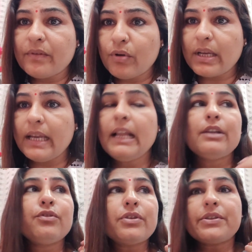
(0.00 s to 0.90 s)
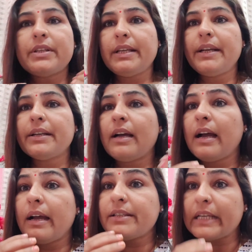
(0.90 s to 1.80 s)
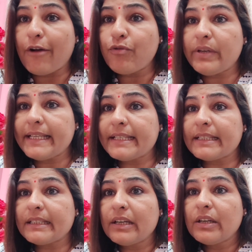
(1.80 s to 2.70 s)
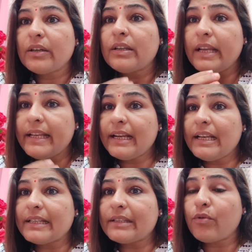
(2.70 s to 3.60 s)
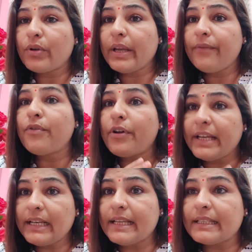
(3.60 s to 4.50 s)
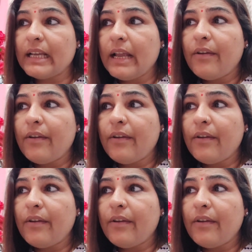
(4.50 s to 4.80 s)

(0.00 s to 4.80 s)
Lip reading: okay, you should create surroundings in English, okay, for English,